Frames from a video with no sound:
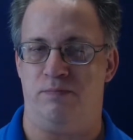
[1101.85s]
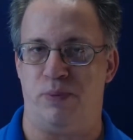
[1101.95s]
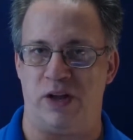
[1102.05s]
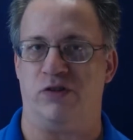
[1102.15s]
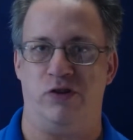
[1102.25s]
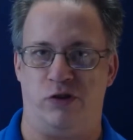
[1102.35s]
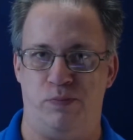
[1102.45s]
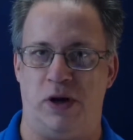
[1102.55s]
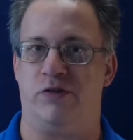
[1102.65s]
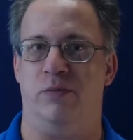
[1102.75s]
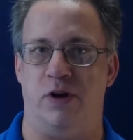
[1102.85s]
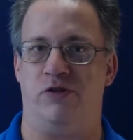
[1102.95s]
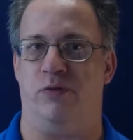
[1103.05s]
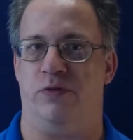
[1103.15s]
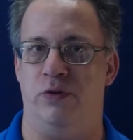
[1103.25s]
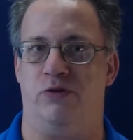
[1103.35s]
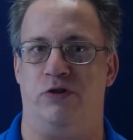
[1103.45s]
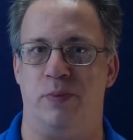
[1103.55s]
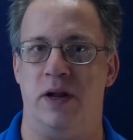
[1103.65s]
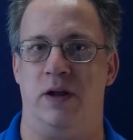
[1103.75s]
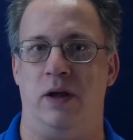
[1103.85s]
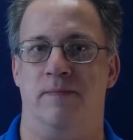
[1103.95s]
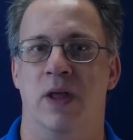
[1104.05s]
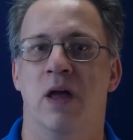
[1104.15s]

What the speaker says: basically just bust the budget with future spending.